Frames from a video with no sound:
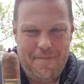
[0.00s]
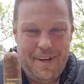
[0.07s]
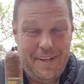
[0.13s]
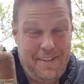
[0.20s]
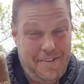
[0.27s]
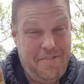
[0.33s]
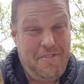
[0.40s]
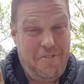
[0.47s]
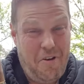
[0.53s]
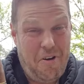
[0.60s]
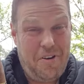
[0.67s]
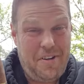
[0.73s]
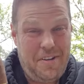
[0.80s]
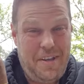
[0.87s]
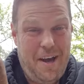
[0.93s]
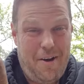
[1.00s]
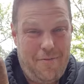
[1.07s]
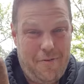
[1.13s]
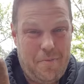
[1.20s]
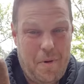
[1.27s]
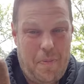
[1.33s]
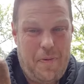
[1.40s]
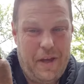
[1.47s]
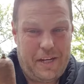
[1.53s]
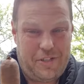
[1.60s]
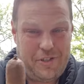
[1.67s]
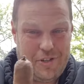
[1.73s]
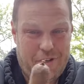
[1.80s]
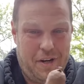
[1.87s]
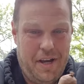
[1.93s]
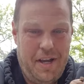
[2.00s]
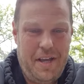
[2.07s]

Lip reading: this is hard to tell from a picture,